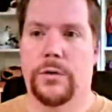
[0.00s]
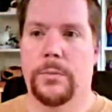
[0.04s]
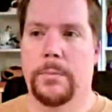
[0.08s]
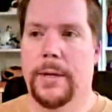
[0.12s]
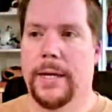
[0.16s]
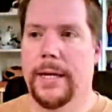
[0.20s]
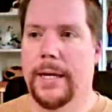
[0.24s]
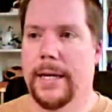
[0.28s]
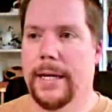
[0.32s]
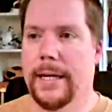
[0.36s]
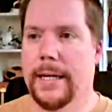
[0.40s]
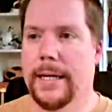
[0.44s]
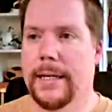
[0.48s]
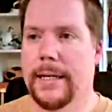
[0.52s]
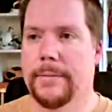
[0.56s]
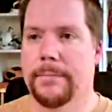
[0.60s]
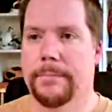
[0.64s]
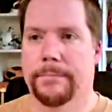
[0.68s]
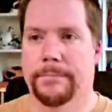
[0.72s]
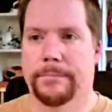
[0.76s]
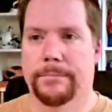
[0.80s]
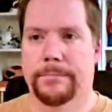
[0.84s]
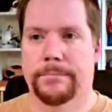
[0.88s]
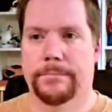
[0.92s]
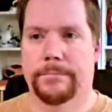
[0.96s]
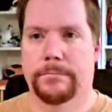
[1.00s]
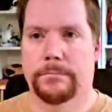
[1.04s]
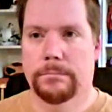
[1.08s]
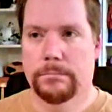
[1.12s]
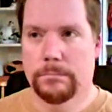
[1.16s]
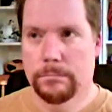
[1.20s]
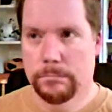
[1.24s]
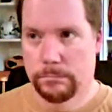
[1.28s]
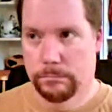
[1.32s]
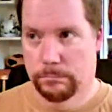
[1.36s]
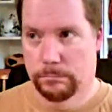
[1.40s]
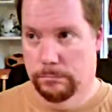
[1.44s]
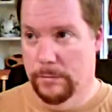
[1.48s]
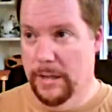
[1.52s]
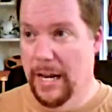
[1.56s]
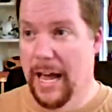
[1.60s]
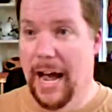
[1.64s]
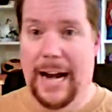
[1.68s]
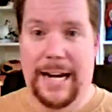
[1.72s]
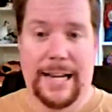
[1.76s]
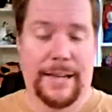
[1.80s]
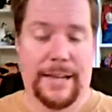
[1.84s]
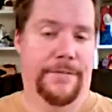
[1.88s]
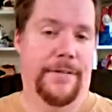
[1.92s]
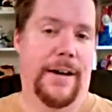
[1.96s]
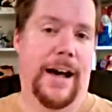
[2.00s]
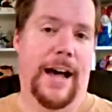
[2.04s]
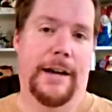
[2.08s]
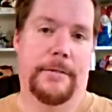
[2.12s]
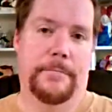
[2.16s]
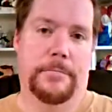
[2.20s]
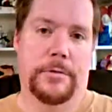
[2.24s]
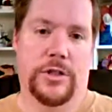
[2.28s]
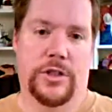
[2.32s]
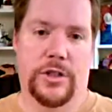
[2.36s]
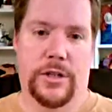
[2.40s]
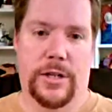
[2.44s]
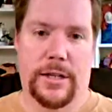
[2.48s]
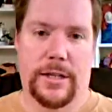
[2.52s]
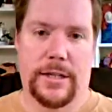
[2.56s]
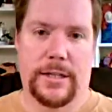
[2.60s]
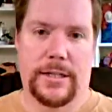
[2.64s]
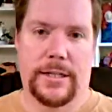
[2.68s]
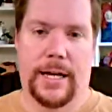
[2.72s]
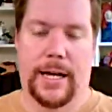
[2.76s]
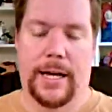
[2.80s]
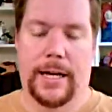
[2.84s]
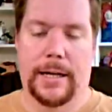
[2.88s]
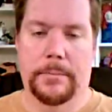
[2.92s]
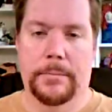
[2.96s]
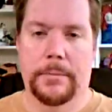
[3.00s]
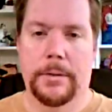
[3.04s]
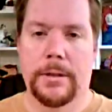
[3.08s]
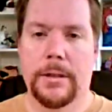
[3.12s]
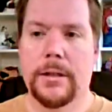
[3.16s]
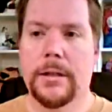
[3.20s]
me 95% of the time.